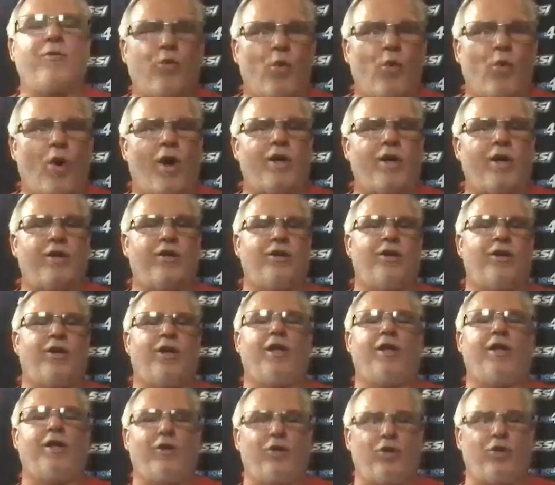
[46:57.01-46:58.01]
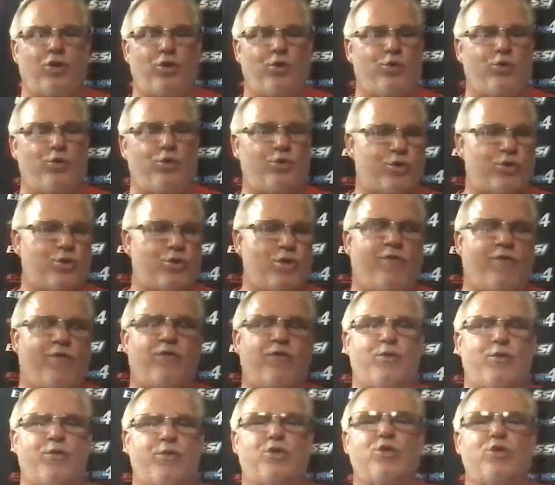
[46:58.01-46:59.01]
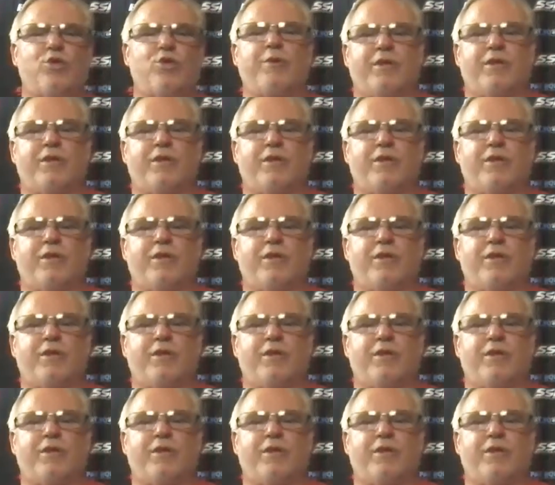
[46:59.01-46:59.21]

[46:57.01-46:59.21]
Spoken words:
want you, if you would do